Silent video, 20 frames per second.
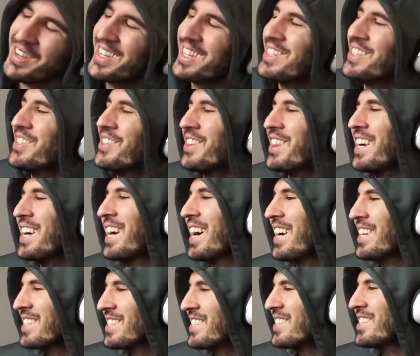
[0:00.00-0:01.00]
could do the
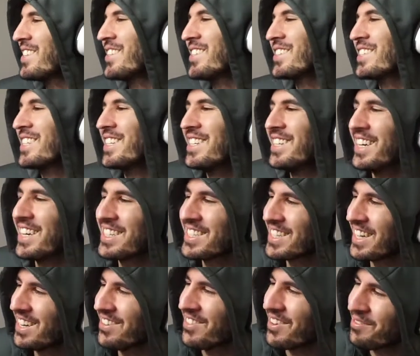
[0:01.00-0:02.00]
Constitution, and next
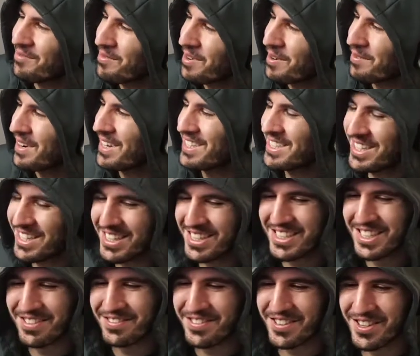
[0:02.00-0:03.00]
time I'll bring my
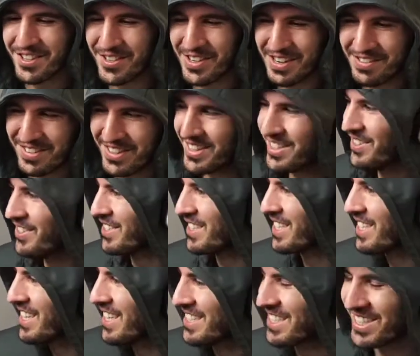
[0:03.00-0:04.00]
DJ for the
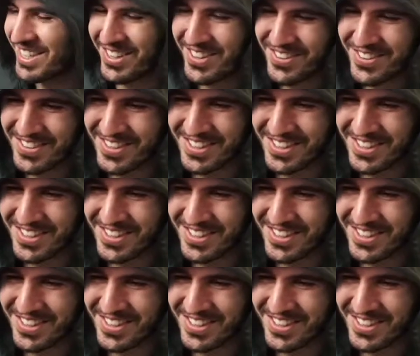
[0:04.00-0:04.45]
revolution. Let's go.